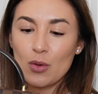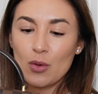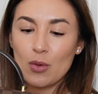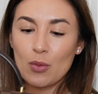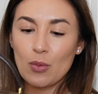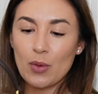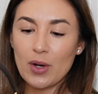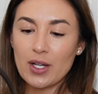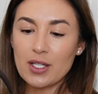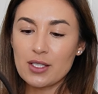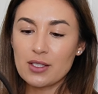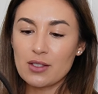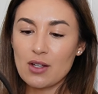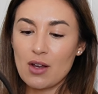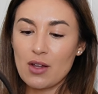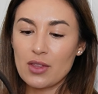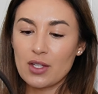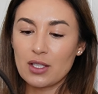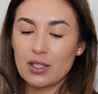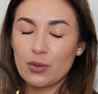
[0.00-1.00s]
was
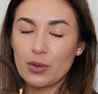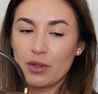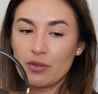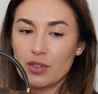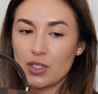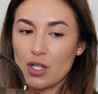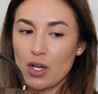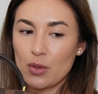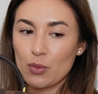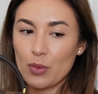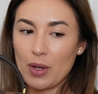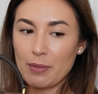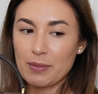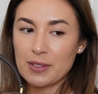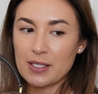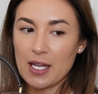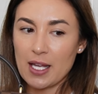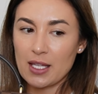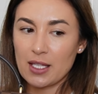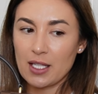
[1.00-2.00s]
on the Louis Vuitton
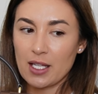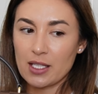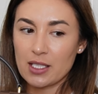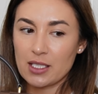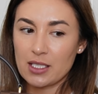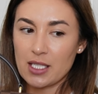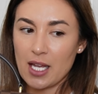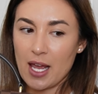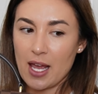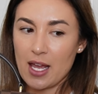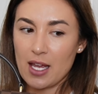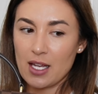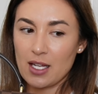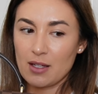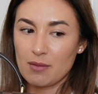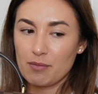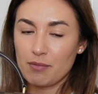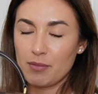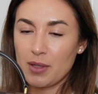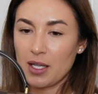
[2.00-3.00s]
website the other
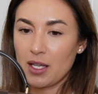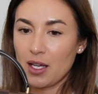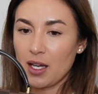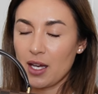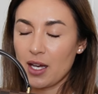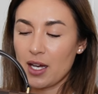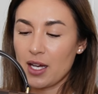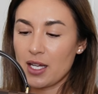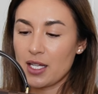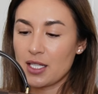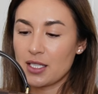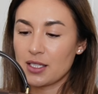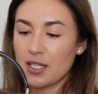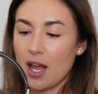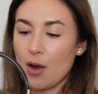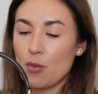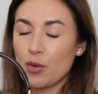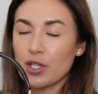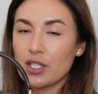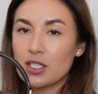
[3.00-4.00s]
day because
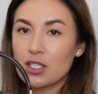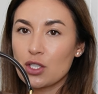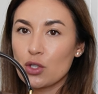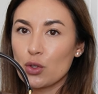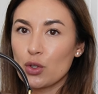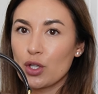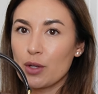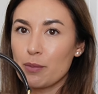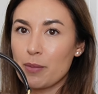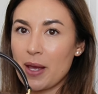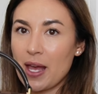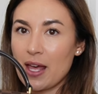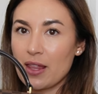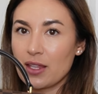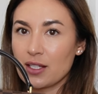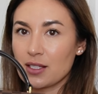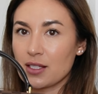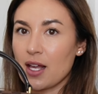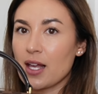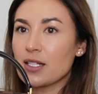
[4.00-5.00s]
I wanted to compare
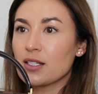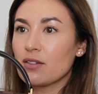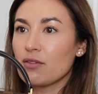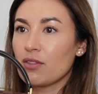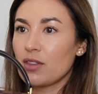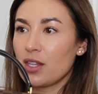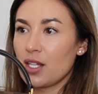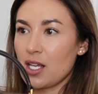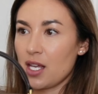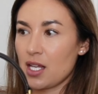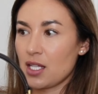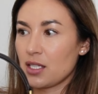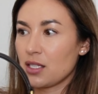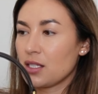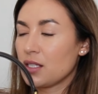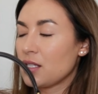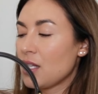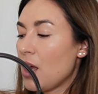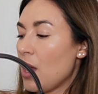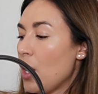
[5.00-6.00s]
the size of
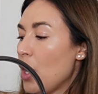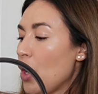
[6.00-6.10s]
this